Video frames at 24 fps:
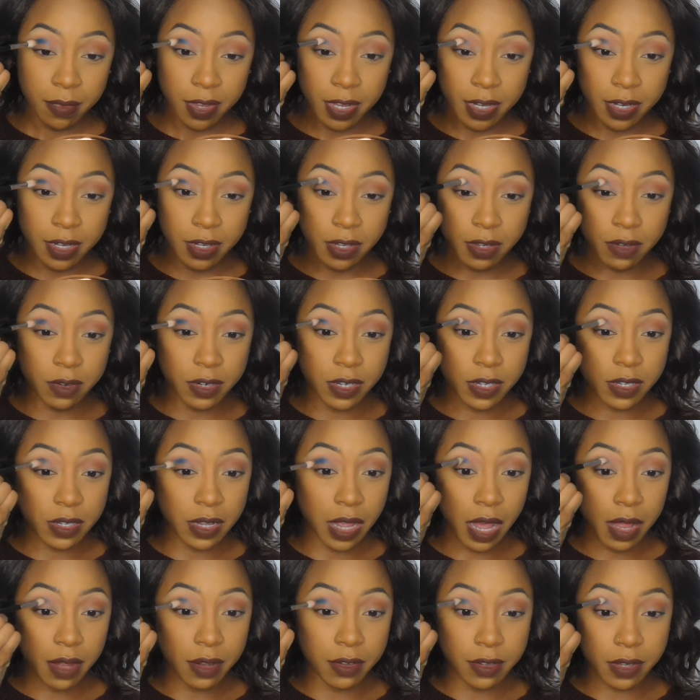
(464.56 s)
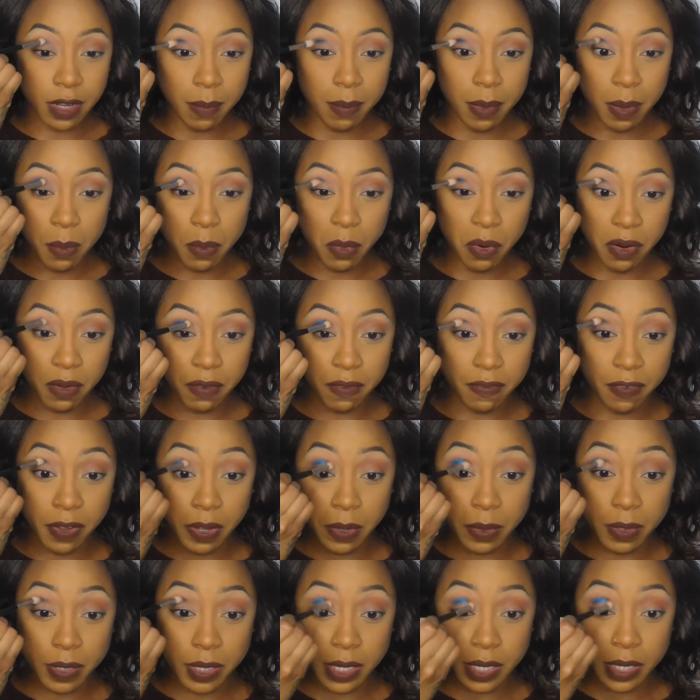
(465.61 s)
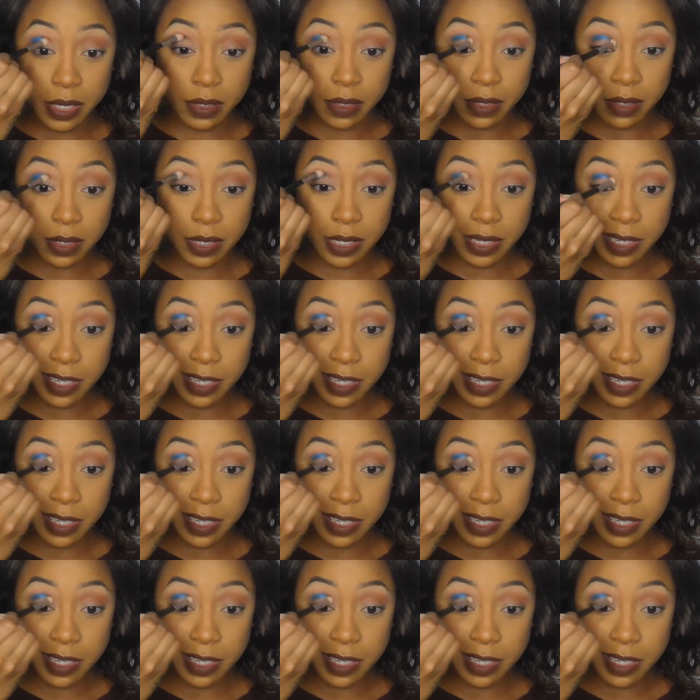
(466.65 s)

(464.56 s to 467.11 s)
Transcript: And this crease color is going to be more focused.